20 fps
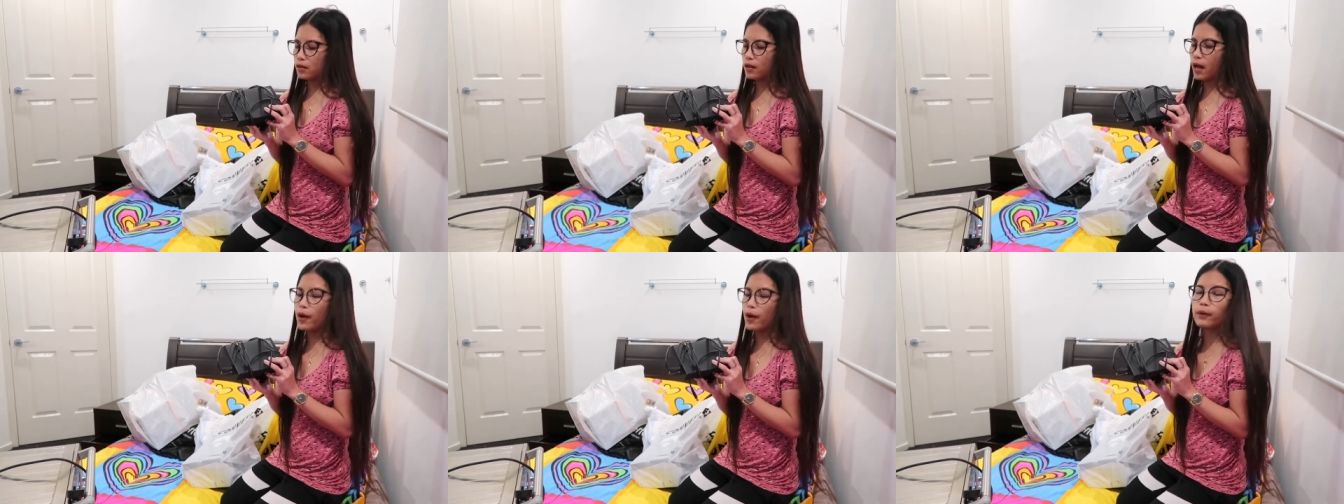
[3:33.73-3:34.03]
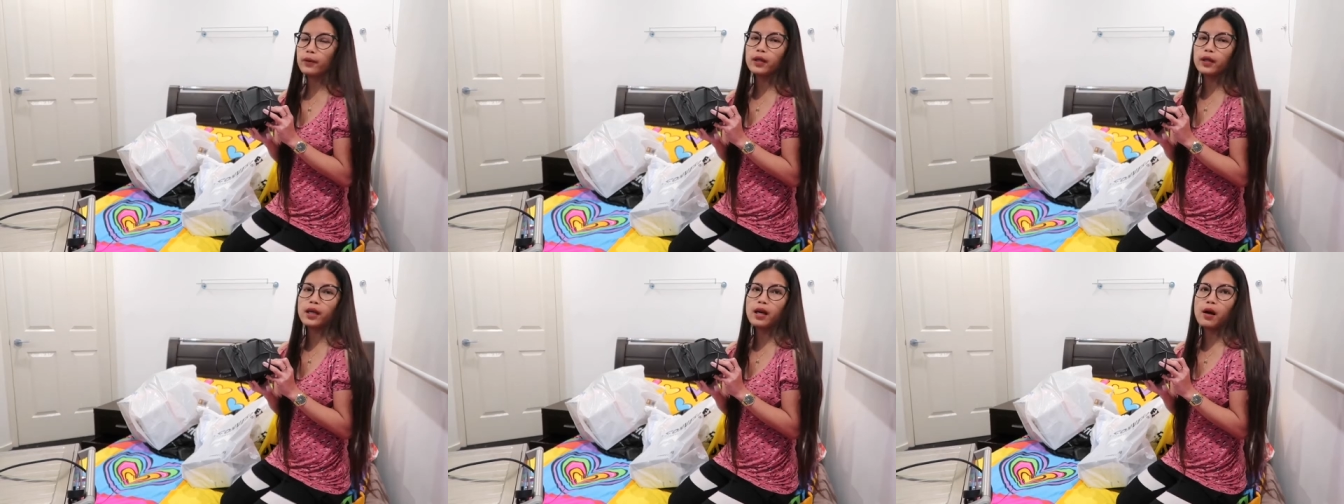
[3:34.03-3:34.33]

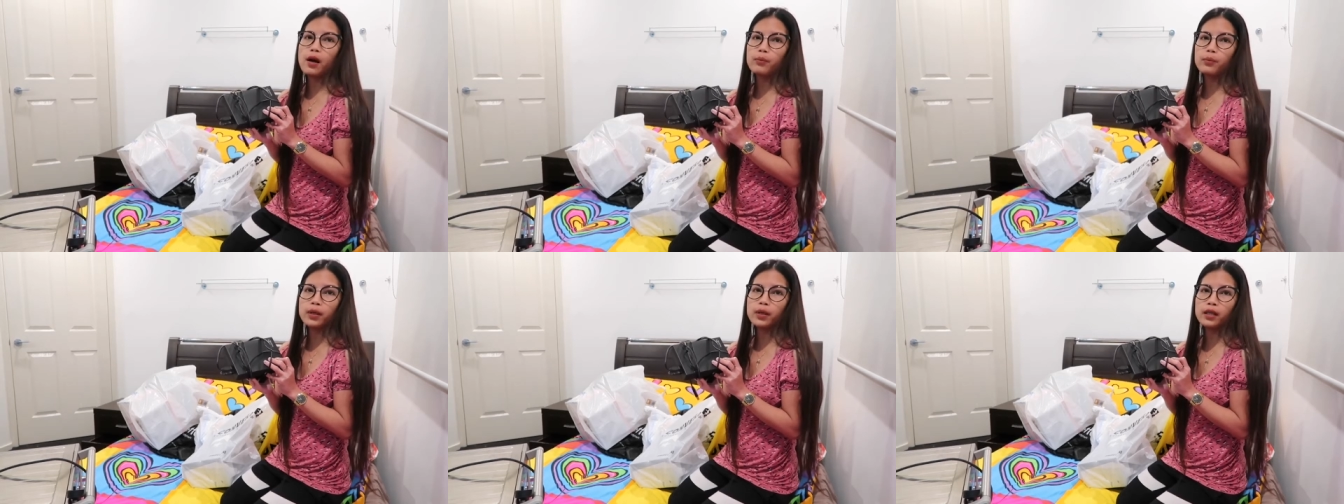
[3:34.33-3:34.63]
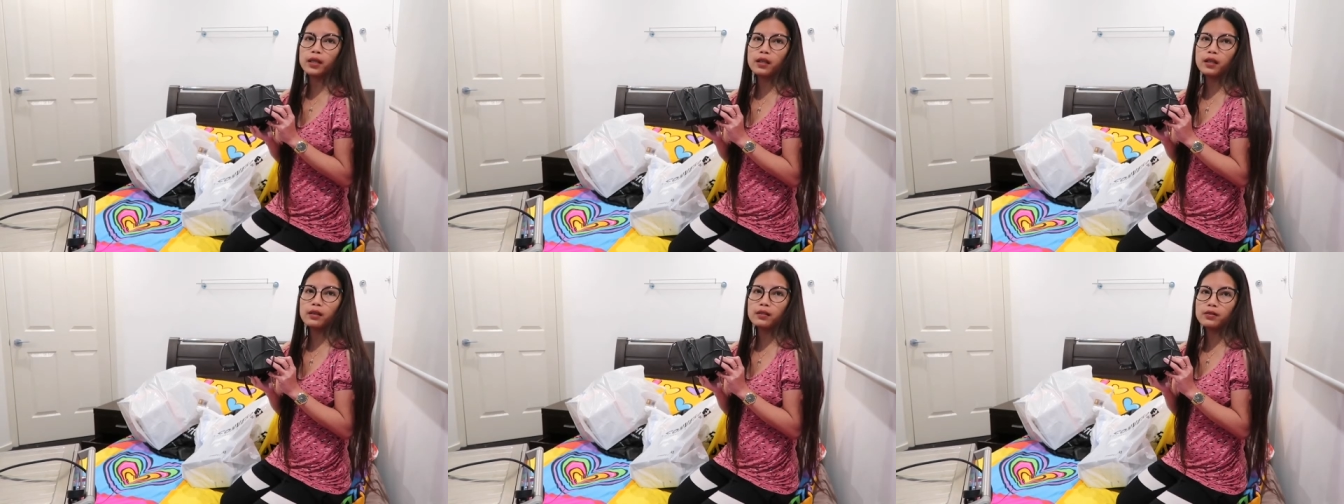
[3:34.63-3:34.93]
our
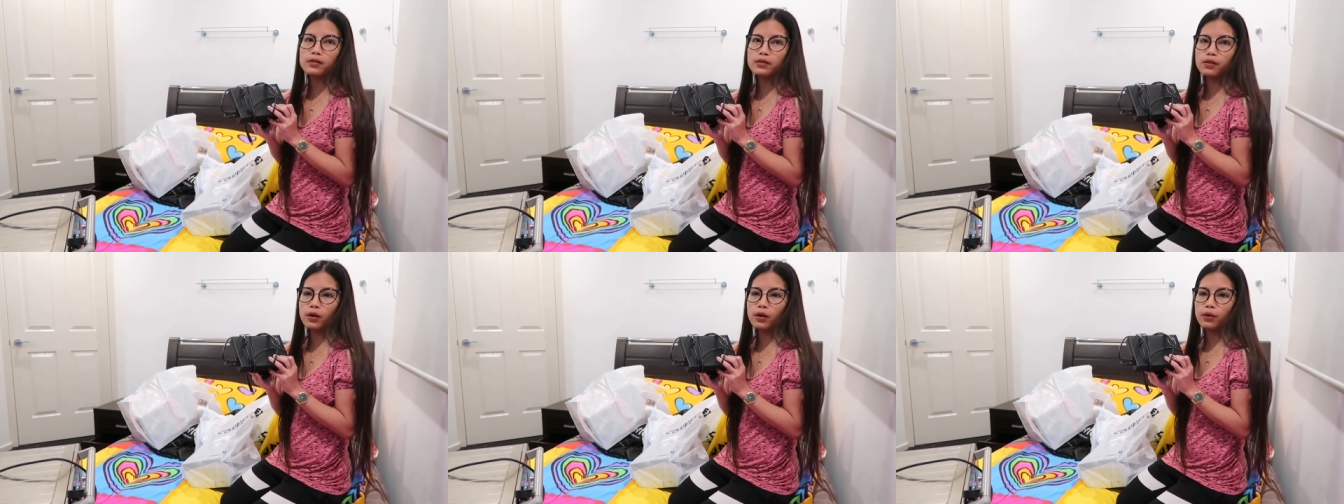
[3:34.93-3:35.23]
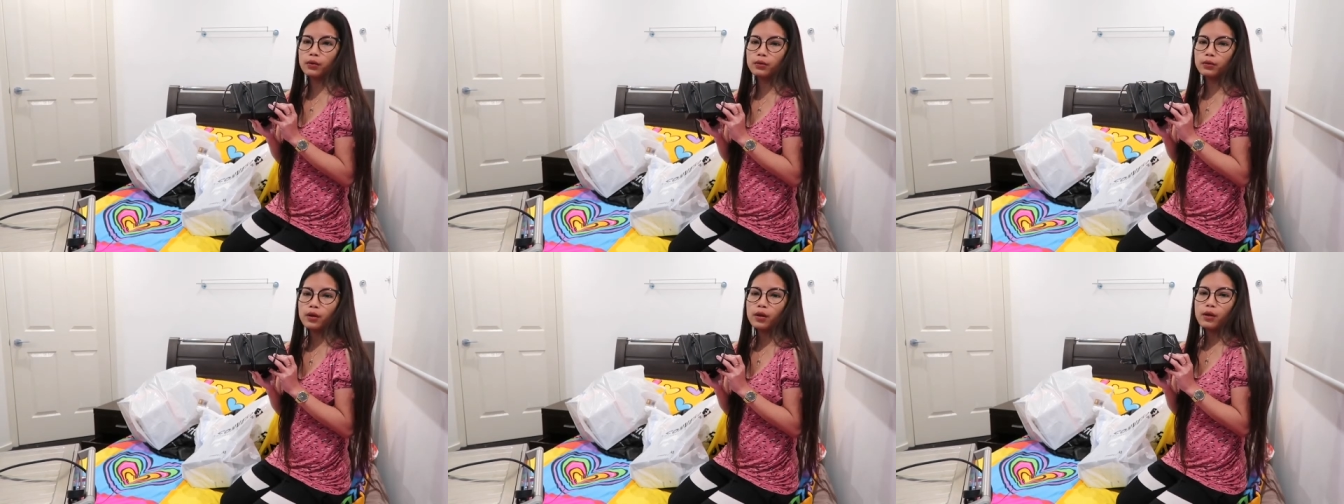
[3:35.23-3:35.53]
company.
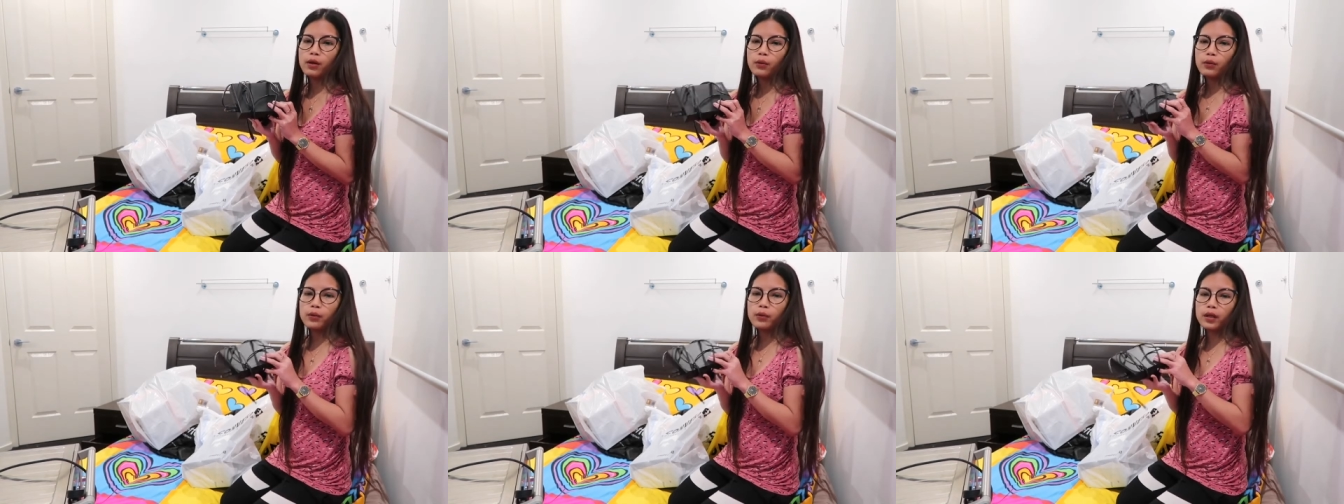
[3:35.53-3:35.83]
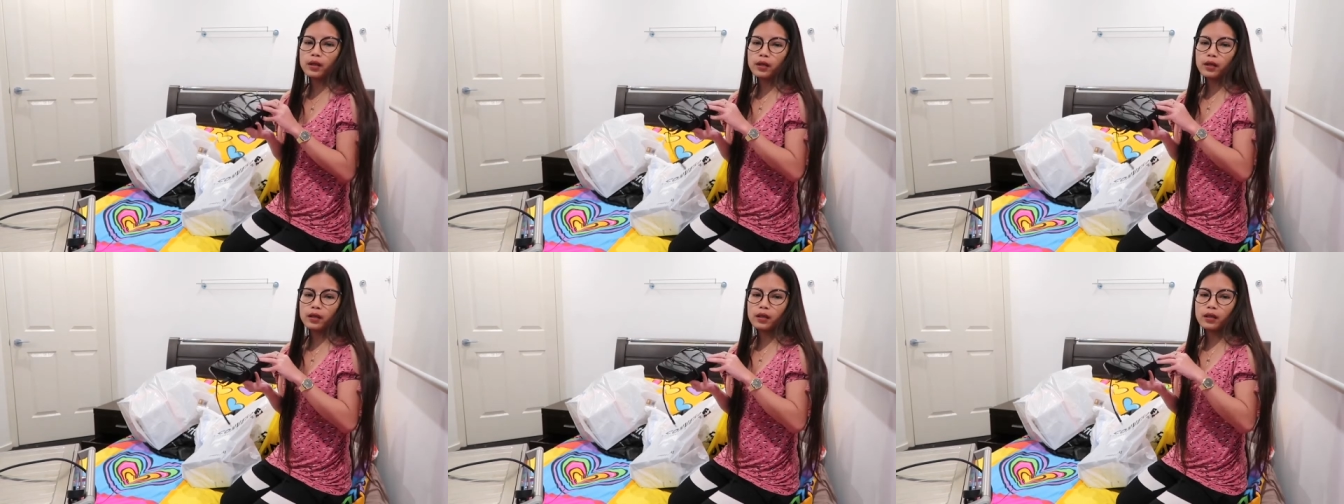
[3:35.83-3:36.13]
So
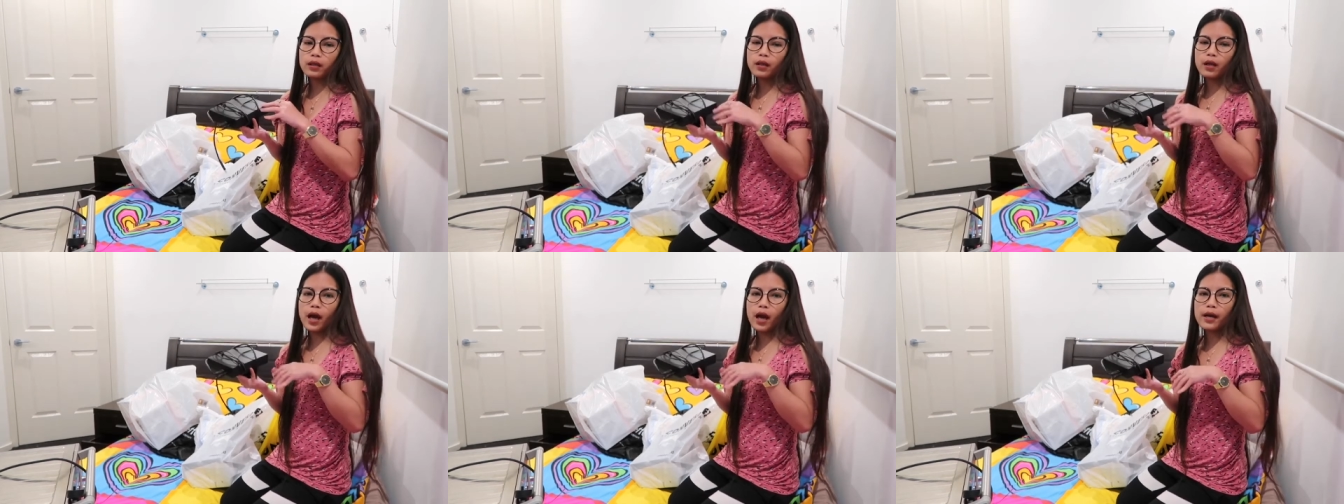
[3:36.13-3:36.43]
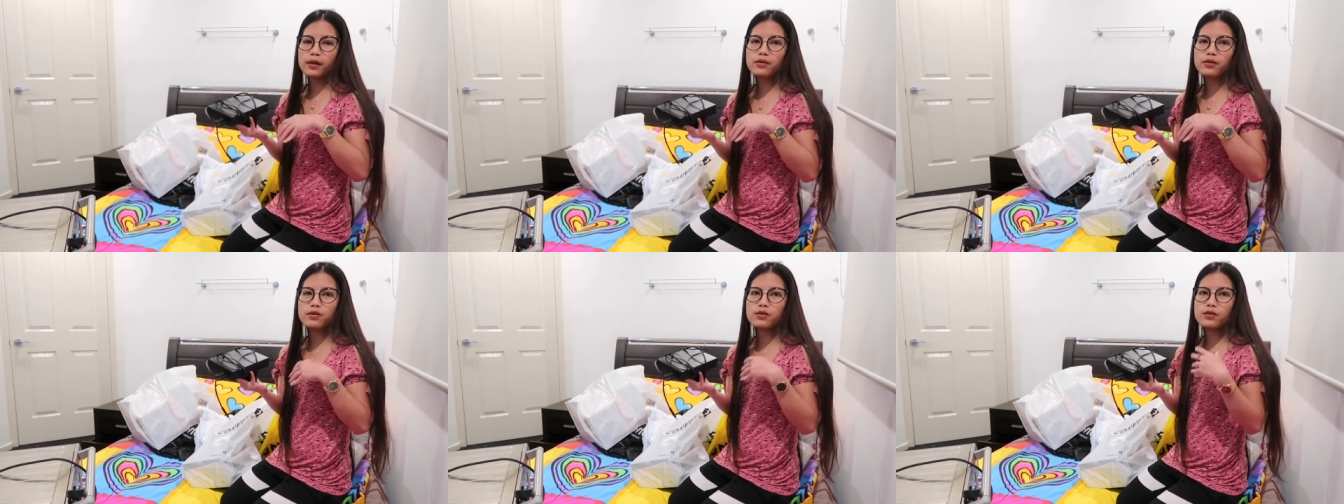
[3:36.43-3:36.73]

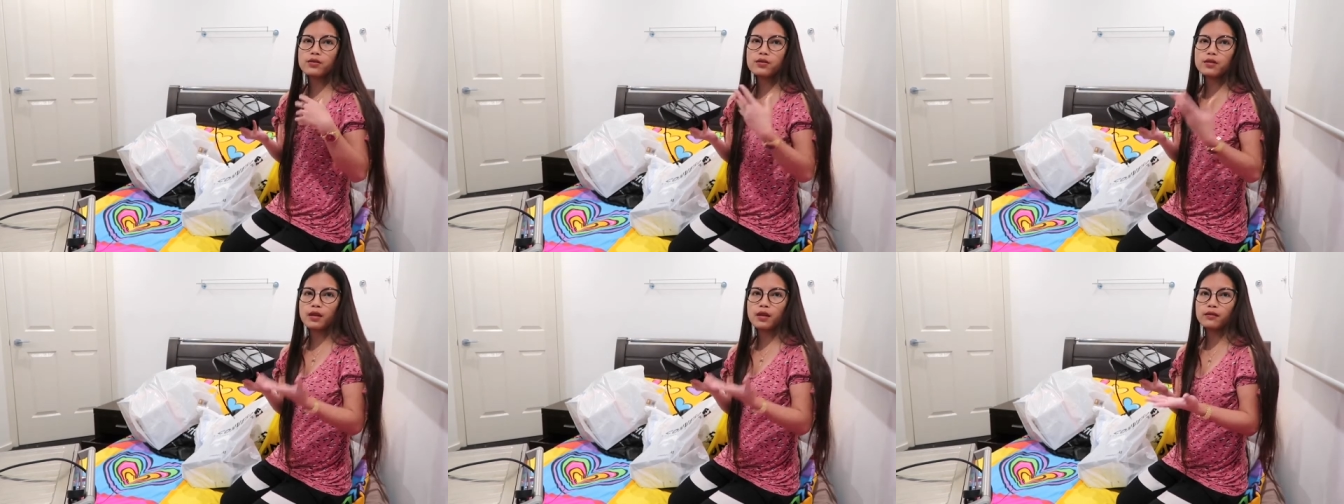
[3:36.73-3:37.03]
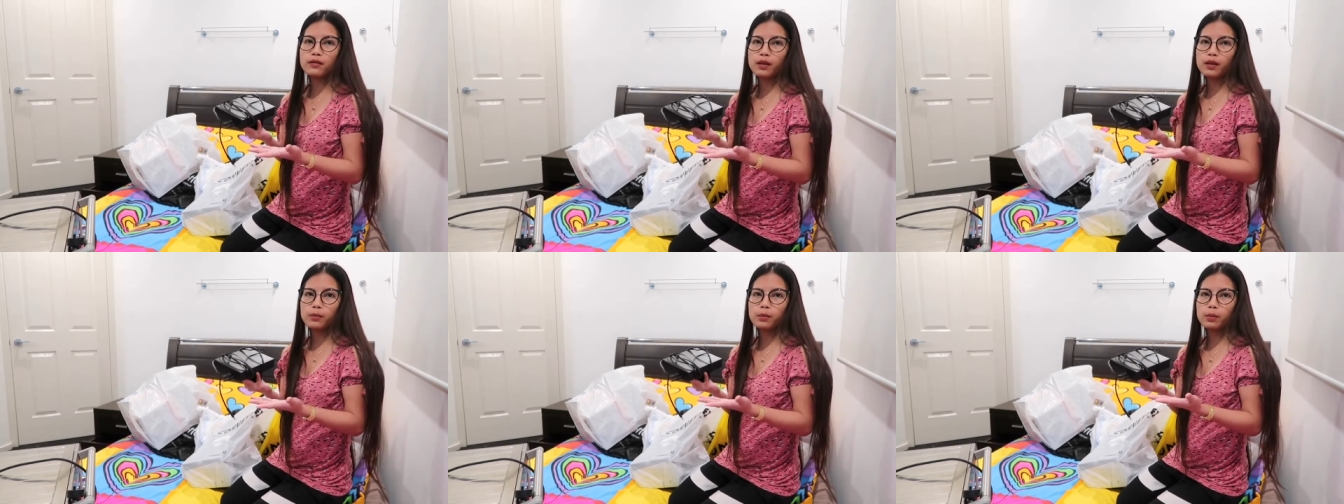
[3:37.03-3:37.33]
I used to
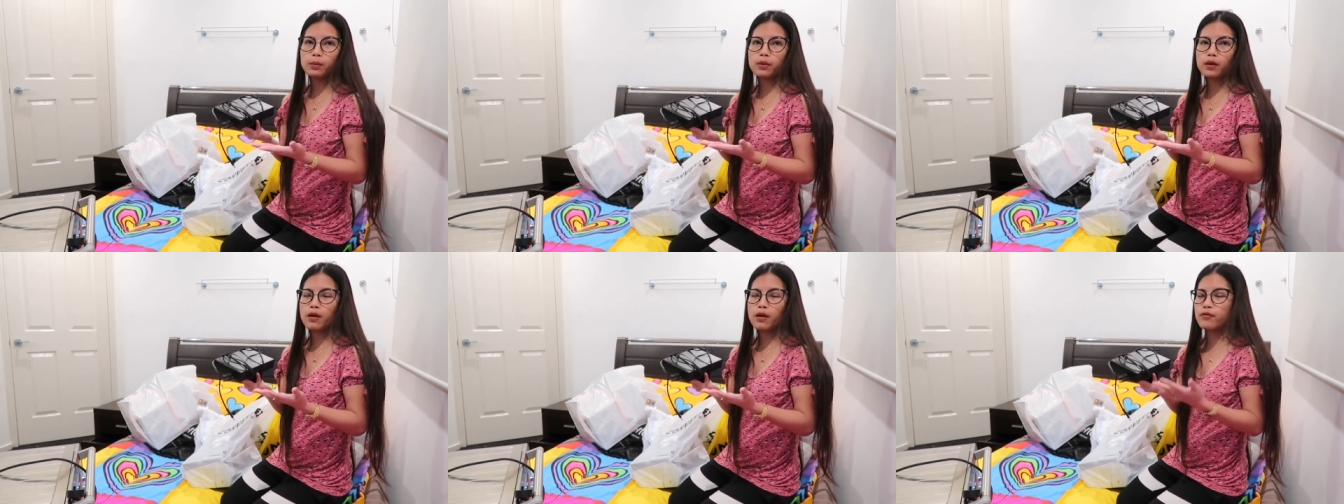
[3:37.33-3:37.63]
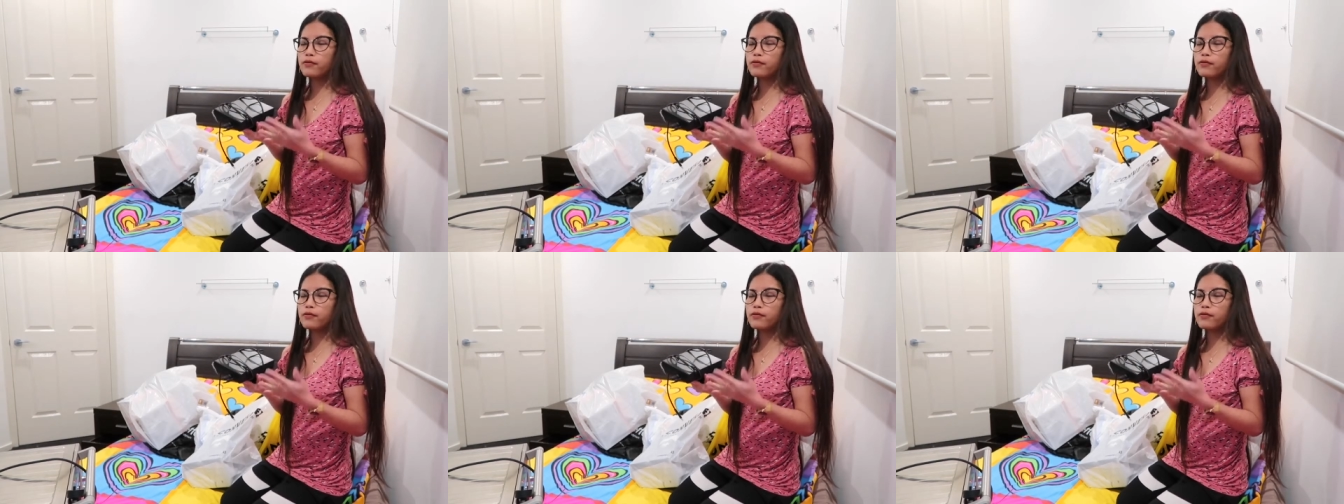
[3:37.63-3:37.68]
save up